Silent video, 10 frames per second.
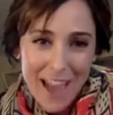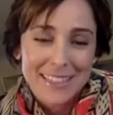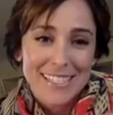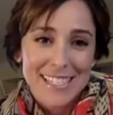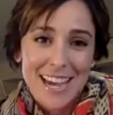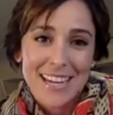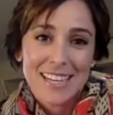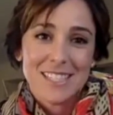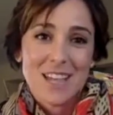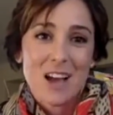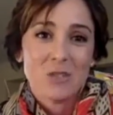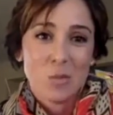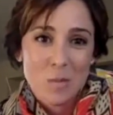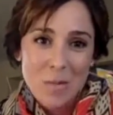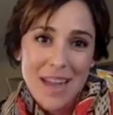fact that Titan and
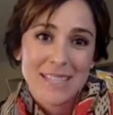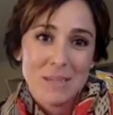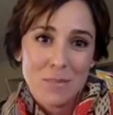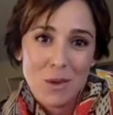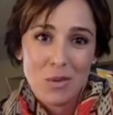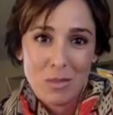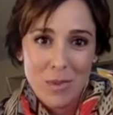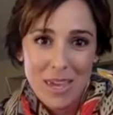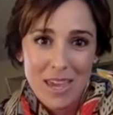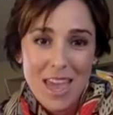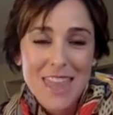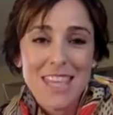Socks were meant to be with me,